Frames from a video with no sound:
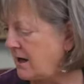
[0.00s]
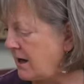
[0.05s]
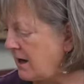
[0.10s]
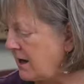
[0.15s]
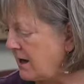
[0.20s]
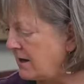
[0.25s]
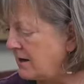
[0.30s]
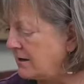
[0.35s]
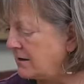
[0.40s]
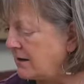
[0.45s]

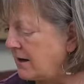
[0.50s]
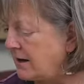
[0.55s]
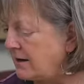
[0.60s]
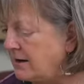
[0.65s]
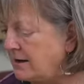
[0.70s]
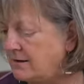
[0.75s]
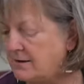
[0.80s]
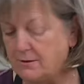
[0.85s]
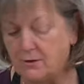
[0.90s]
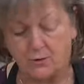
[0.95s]
and I
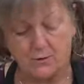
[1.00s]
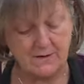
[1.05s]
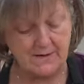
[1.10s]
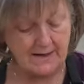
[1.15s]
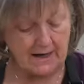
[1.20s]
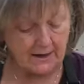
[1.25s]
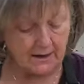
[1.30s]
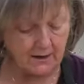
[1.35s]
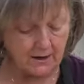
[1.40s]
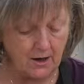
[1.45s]
need to do a
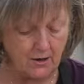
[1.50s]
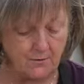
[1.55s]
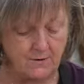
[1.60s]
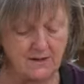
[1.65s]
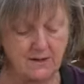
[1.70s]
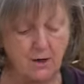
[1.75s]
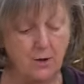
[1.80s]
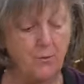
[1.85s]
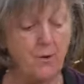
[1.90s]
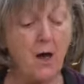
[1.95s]
second
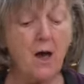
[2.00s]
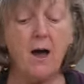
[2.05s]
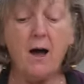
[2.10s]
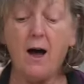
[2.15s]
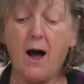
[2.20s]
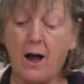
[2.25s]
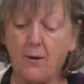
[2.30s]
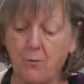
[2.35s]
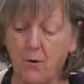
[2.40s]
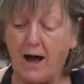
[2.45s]
coat. So
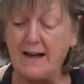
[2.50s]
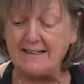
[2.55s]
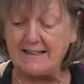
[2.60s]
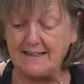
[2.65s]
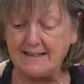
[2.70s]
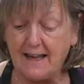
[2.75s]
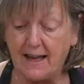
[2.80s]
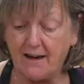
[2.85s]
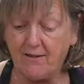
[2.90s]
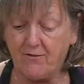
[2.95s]
I
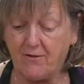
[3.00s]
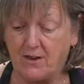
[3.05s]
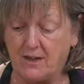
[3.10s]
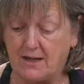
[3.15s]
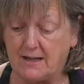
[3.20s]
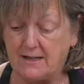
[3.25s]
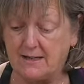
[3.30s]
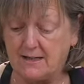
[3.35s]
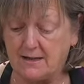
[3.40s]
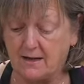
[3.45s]
saved
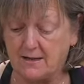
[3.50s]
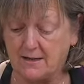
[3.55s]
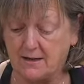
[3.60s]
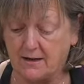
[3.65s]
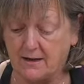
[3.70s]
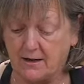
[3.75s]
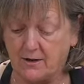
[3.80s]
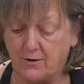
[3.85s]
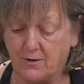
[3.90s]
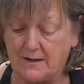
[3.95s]
this
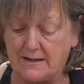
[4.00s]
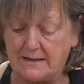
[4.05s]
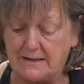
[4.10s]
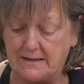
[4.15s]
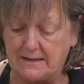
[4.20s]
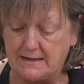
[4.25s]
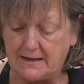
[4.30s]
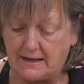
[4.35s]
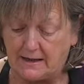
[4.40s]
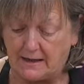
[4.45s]
so that you could
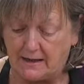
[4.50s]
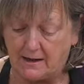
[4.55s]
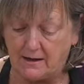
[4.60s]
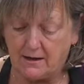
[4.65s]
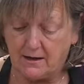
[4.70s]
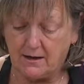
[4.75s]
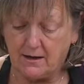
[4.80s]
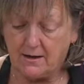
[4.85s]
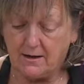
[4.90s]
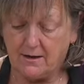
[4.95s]

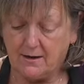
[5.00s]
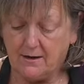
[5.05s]
see,